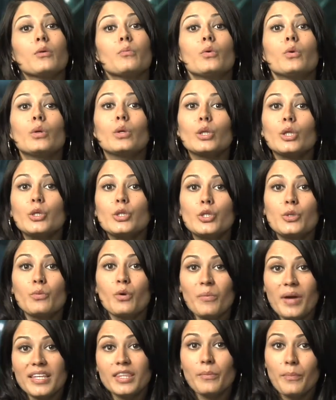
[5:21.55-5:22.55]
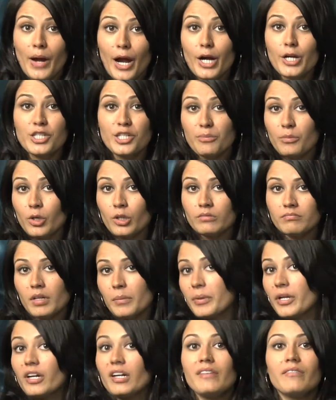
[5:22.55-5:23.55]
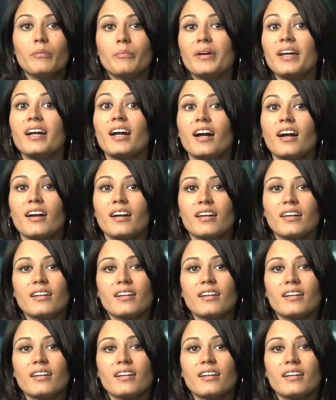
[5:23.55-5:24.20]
the moon illusion will make the perigee moons appear even bigger.